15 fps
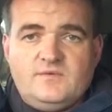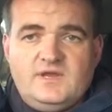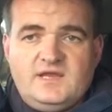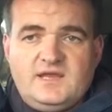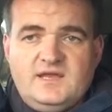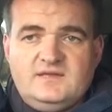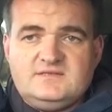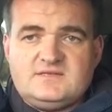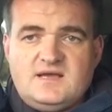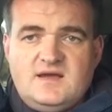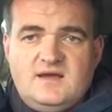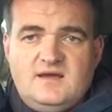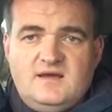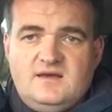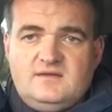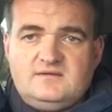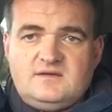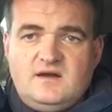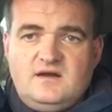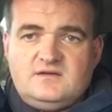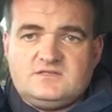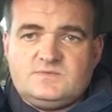weekend, and
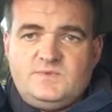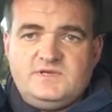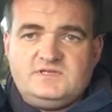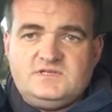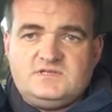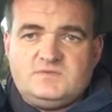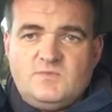I'll speak to you